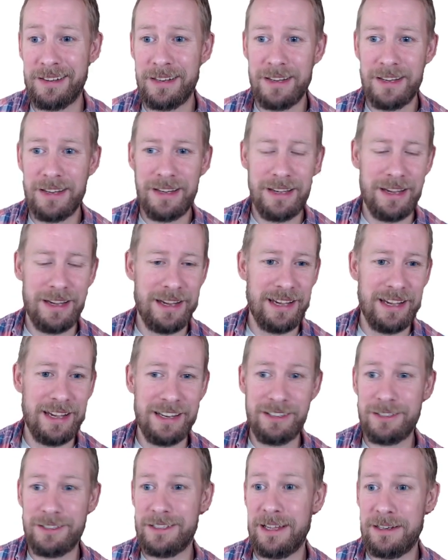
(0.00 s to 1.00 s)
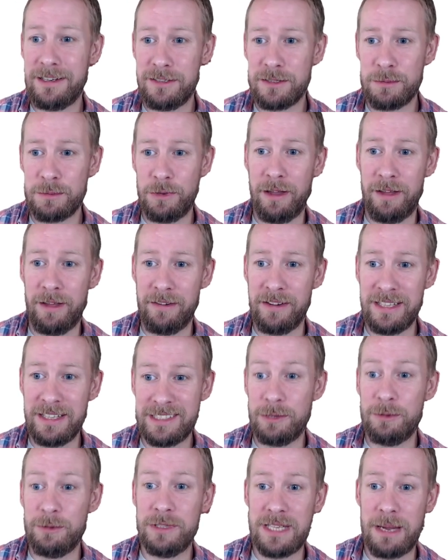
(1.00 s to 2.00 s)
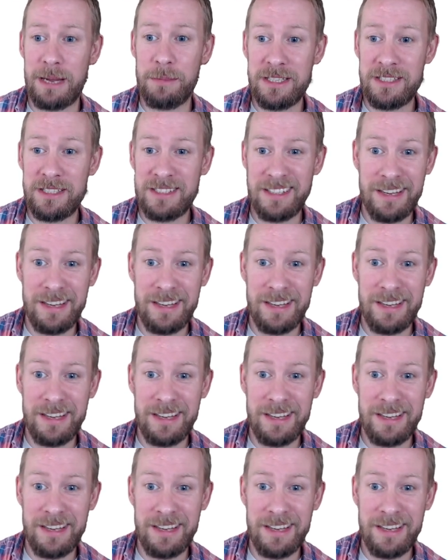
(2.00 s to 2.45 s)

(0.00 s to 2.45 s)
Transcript: and then just rely on its own damage to kill